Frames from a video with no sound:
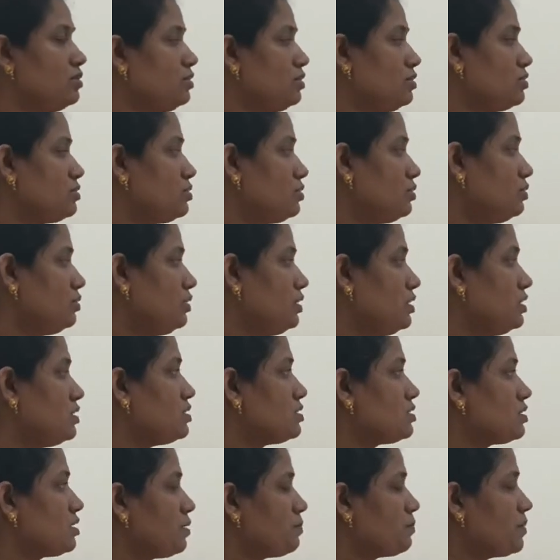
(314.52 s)
So in
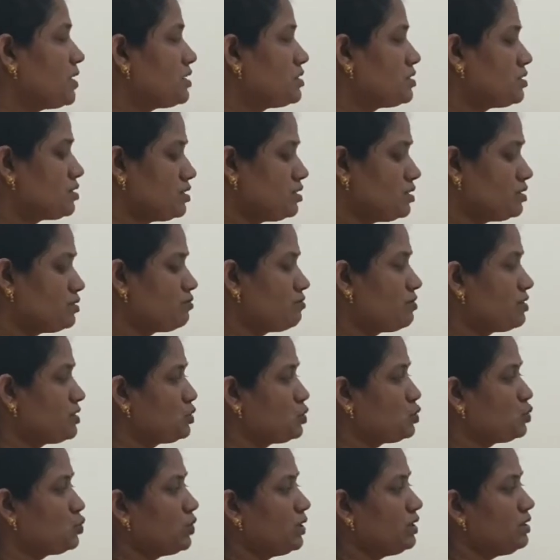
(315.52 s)
this capacities,
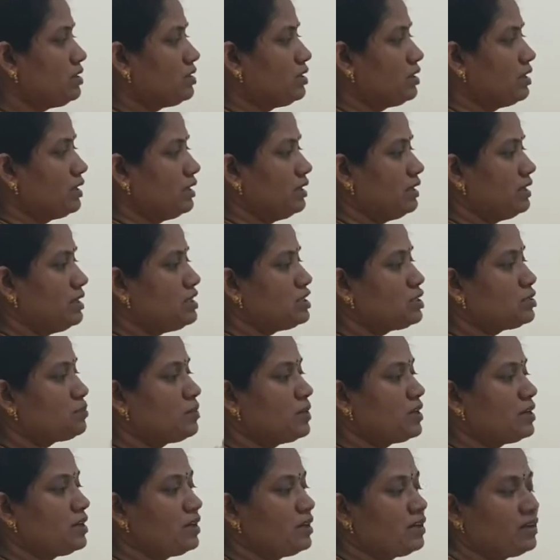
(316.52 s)
first one,
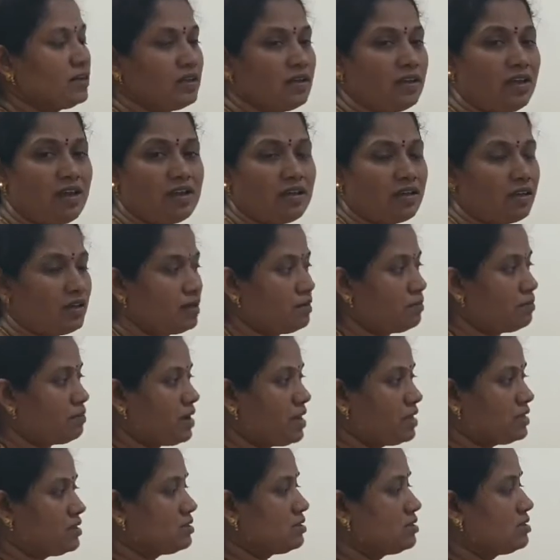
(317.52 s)
inspiratory
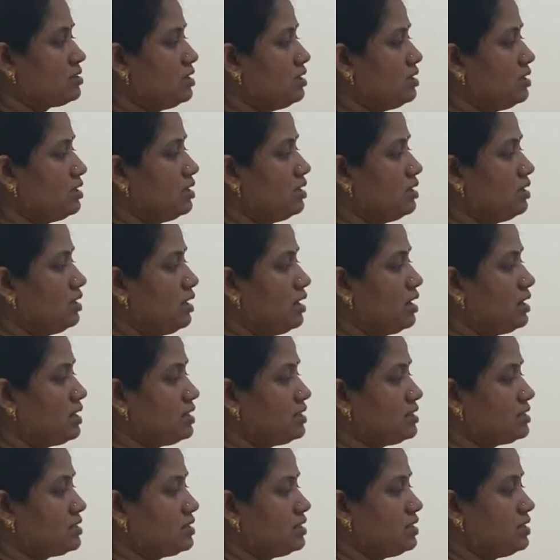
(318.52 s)
capacity,
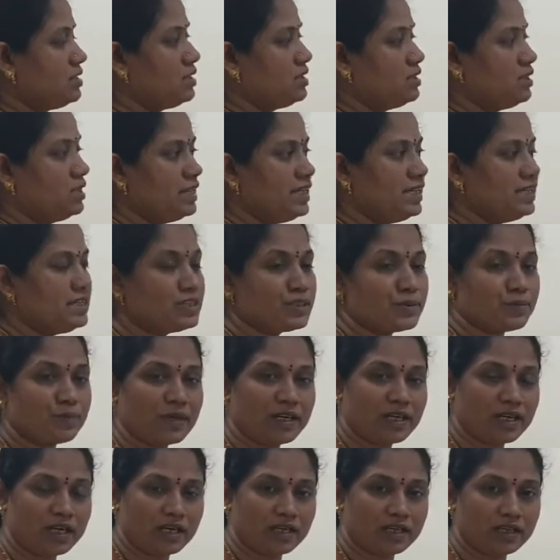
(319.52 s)
IC,
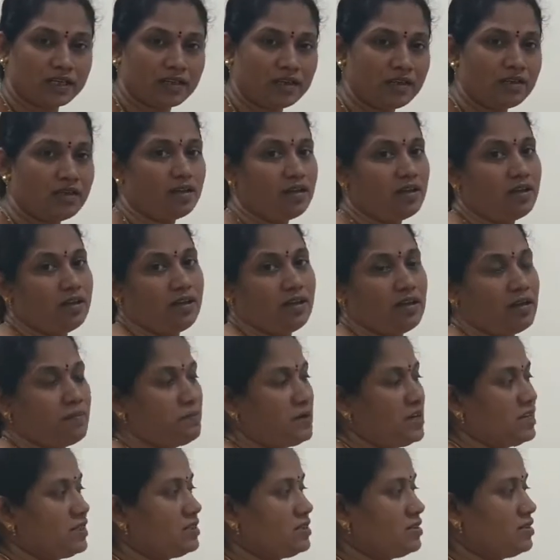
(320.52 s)
inspiratory
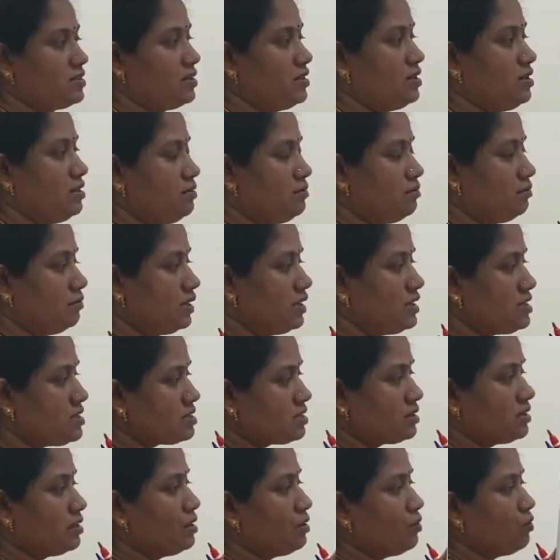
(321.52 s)
capacity means
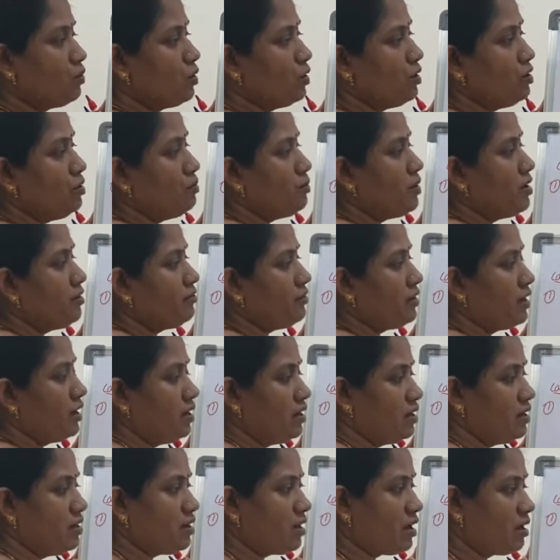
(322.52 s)
the volume of
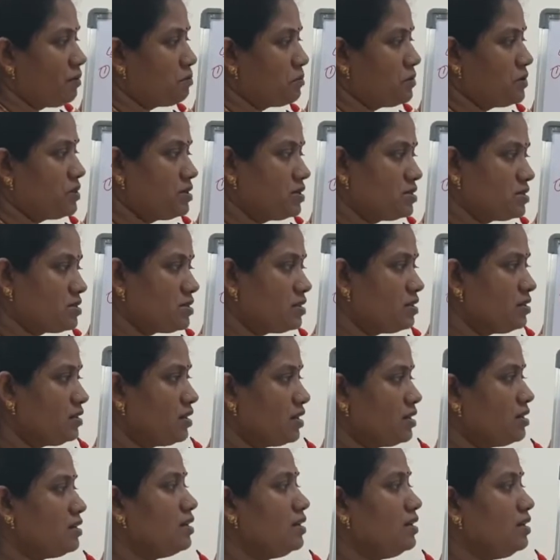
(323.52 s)
air a person
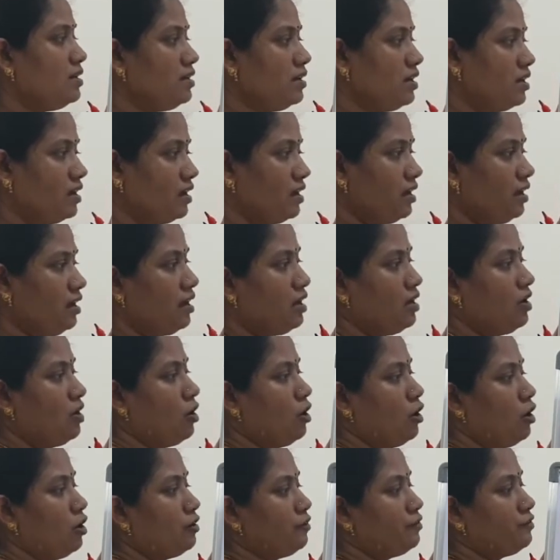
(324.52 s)
can inhale
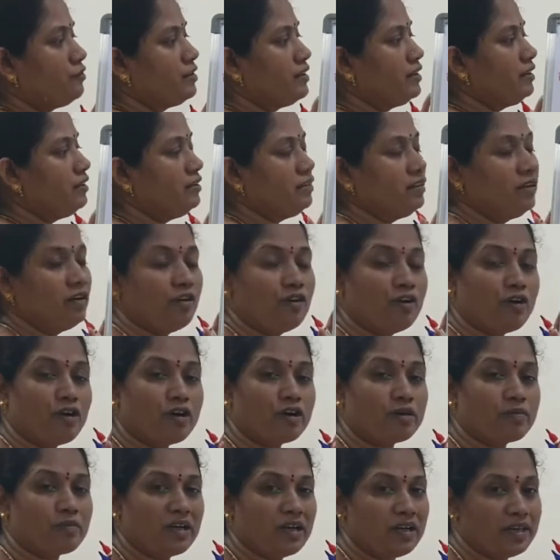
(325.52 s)
after
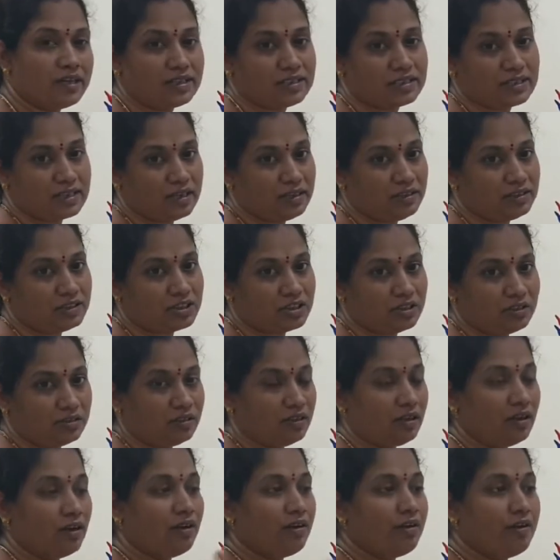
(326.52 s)
normal exhalation.
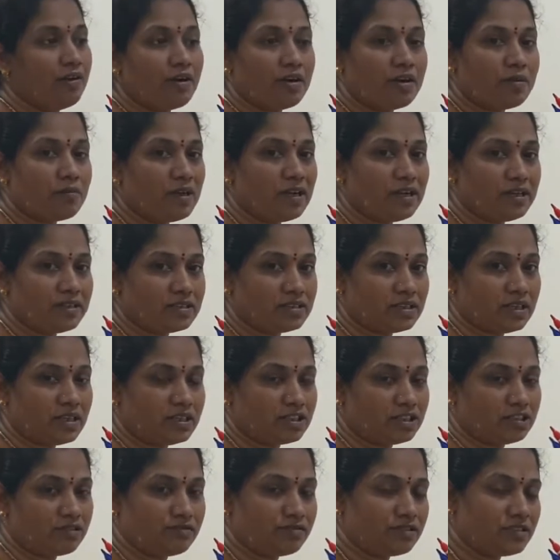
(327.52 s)
Normal
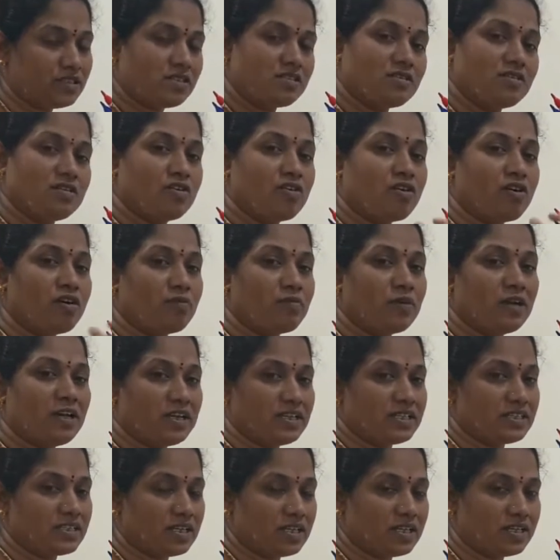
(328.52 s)
exhalation, first normal
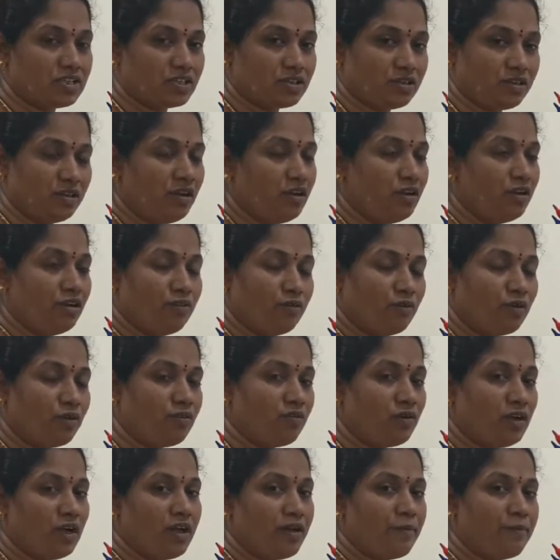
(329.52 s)
exhalation. What
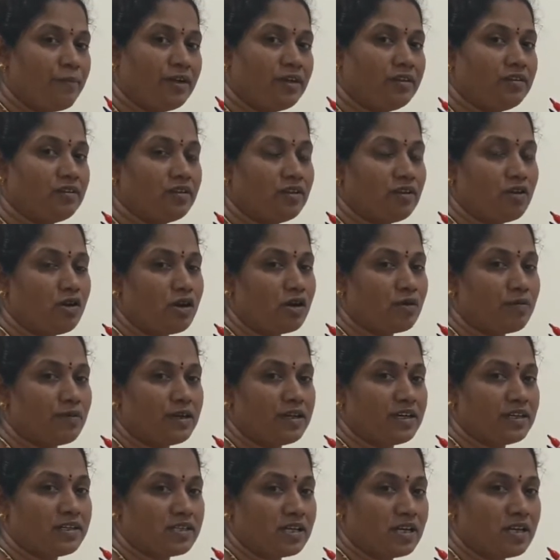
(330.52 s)
will happen in the normal
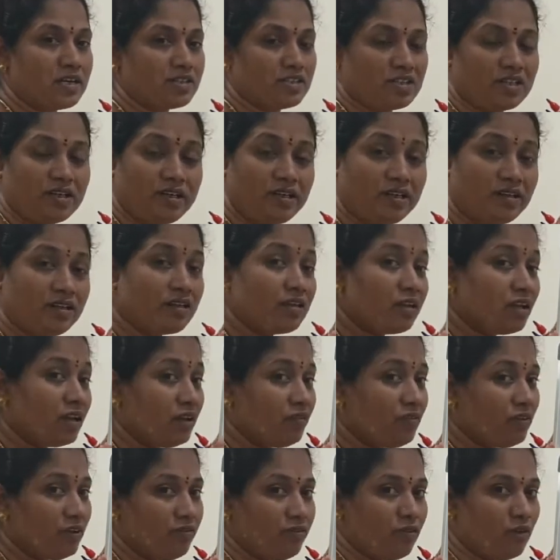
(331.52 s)
exhalation?
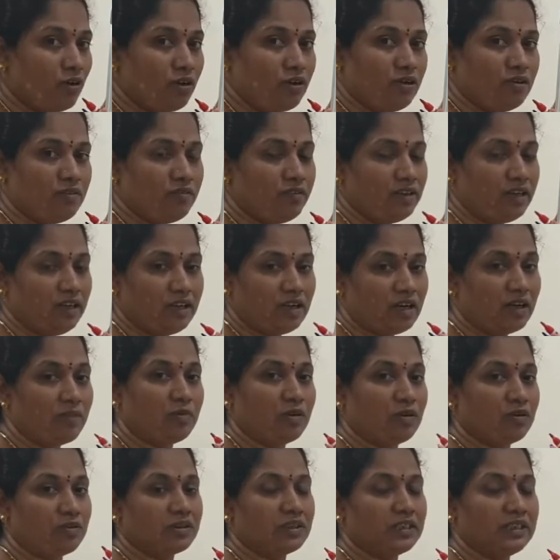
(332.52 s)
TV volume will come
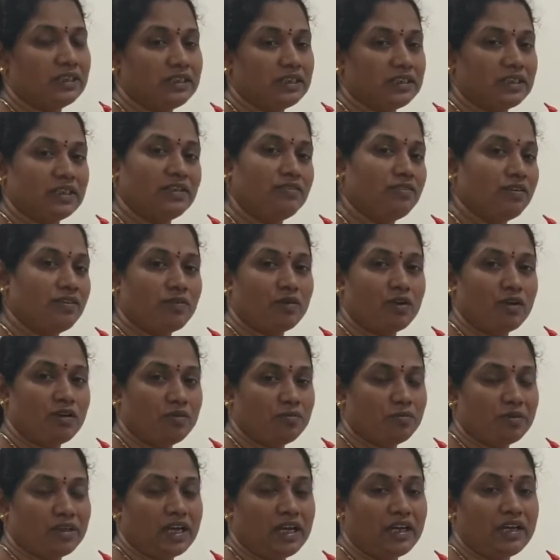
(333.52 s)
out. TV
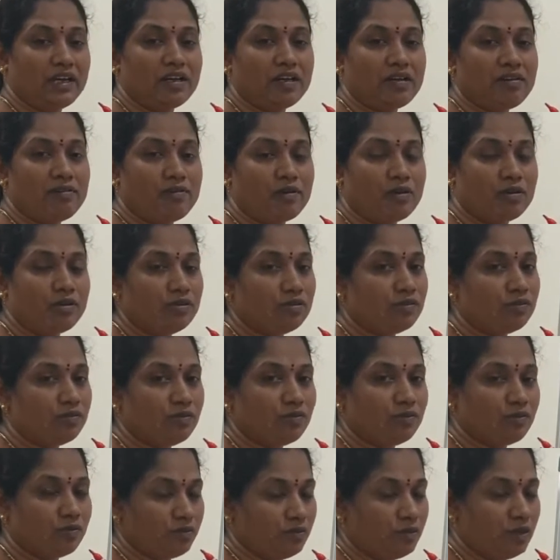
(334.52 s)
volume, tidal
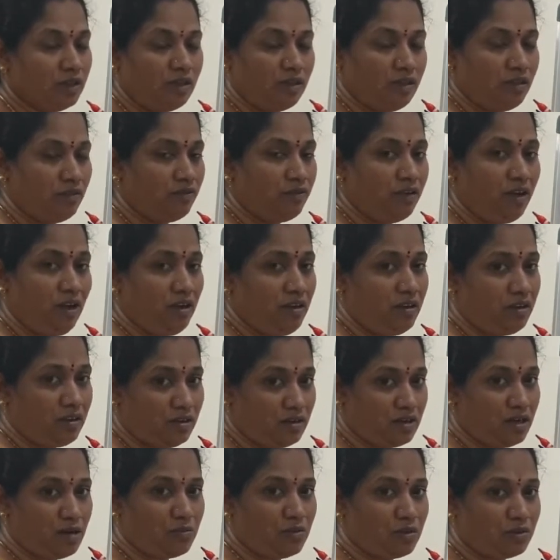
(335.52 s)
volume will
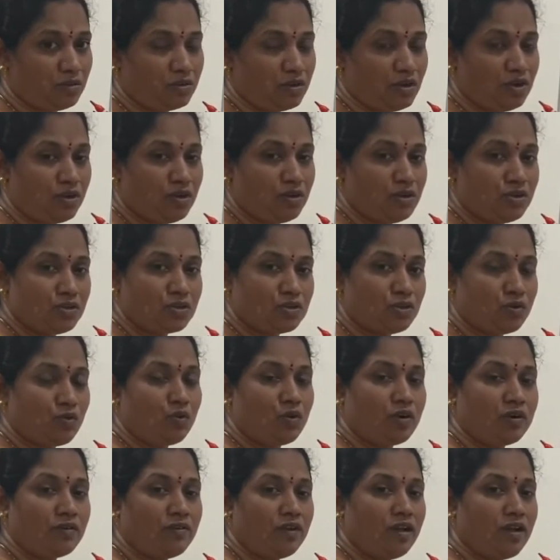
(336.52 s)
come out. So
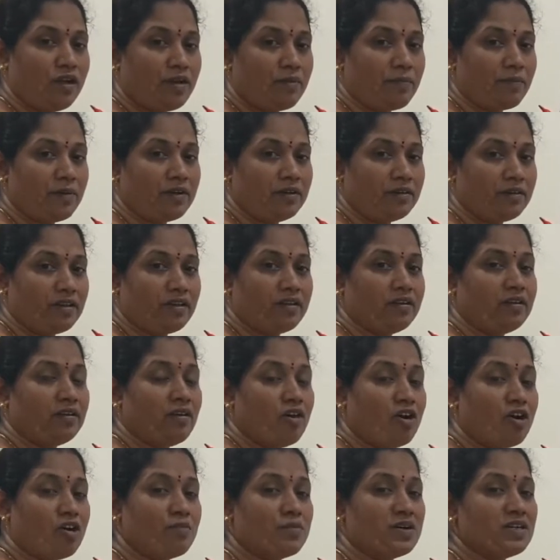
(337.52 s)
what will happen then?
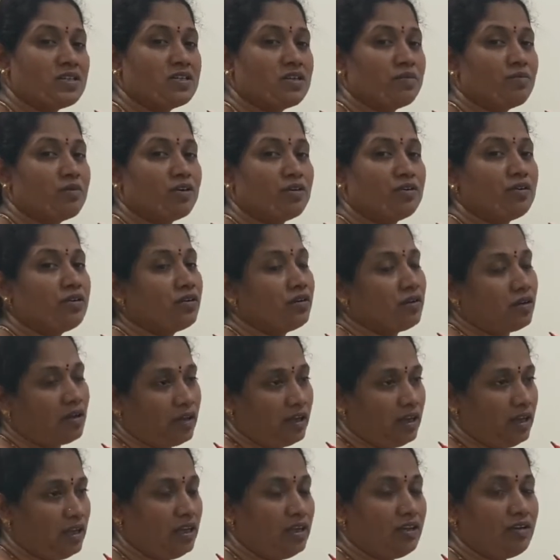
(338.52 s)
How much amount of
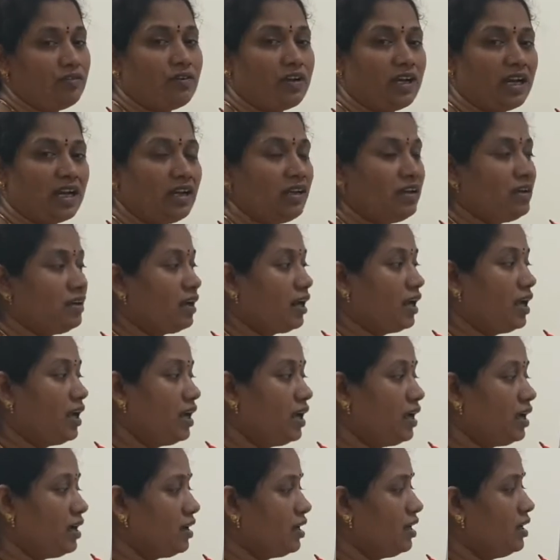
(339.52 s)
air we can
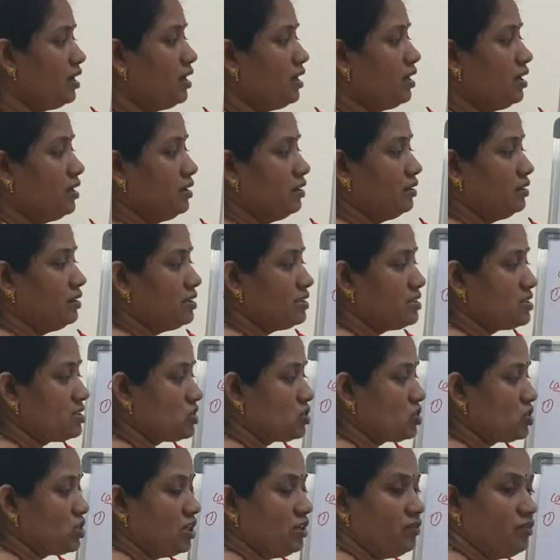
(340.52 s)
take? That's
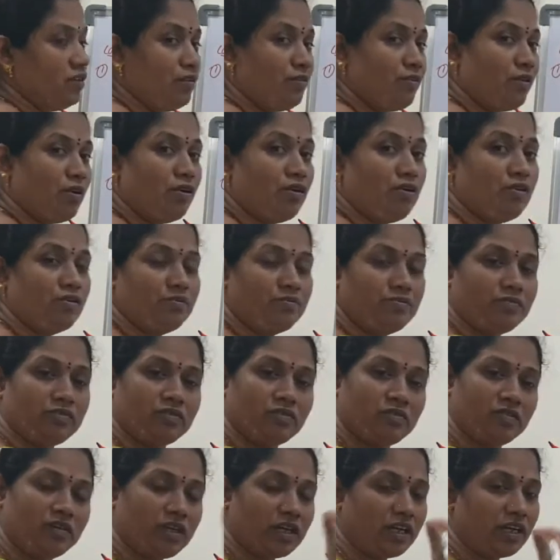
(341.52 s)
TV volume
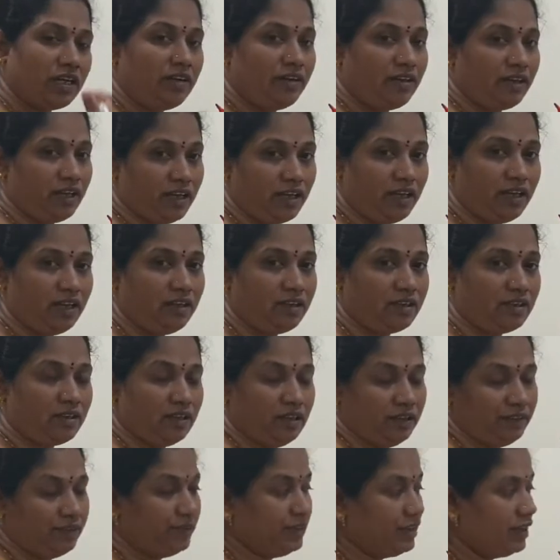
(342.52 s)
we can take.
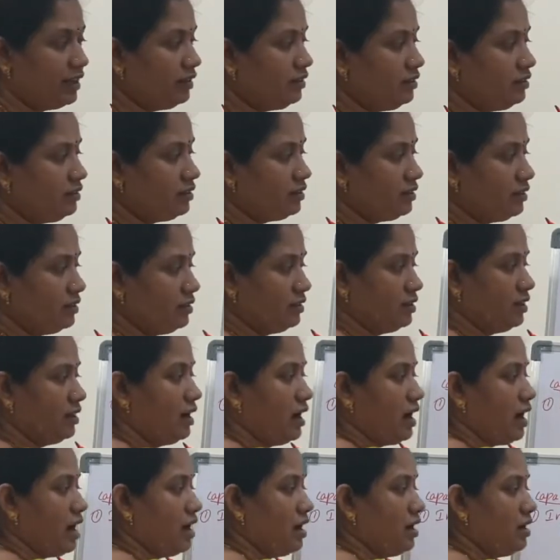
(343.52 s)
Then
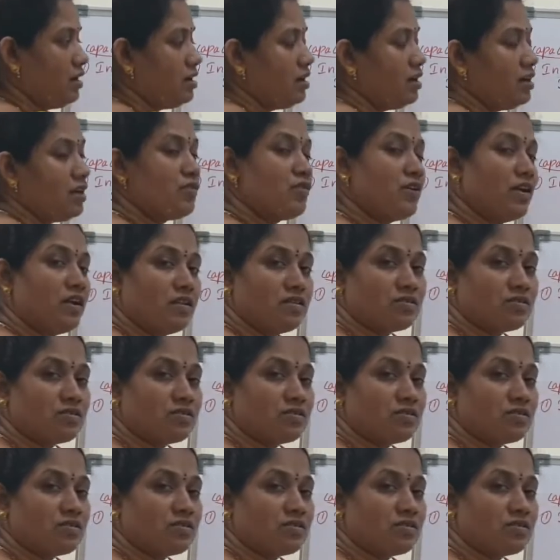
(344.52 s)
IRV